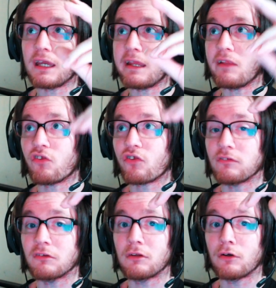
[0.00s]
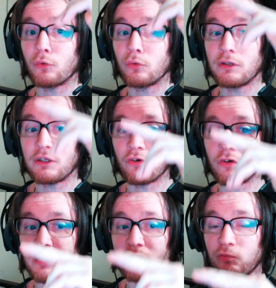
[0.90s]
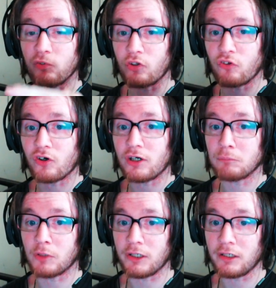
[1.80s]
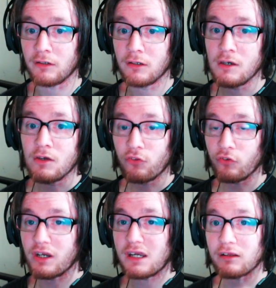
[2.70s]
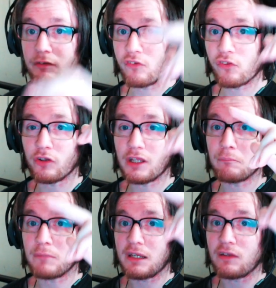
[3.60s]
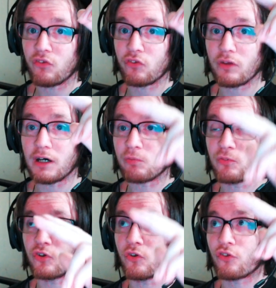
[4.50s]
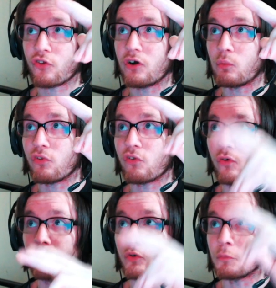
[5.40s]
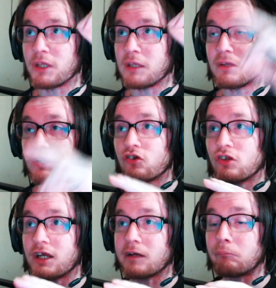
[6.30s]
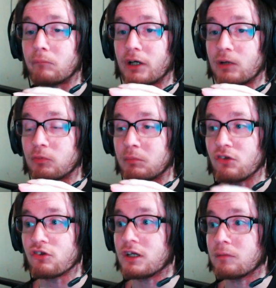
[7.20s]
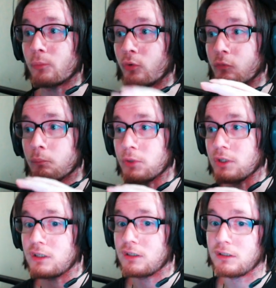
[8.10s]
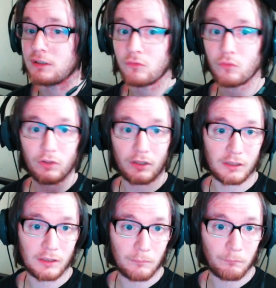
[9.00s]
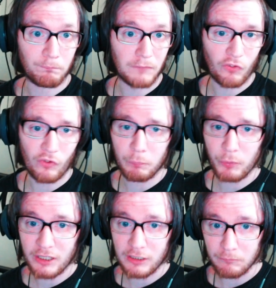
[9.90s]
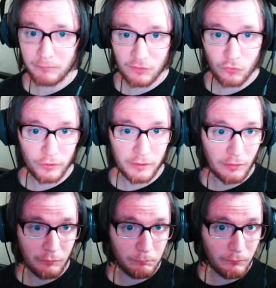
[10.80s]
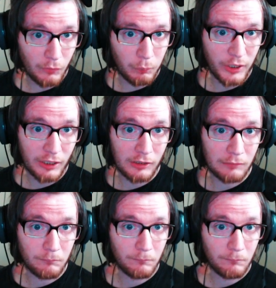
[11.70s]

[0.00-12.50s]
and slowly go down through the timeline. So that means after Skyward Sword would be Minish Cap, after Minish Cap would be so I'll bring it up actually. I'll bring it up.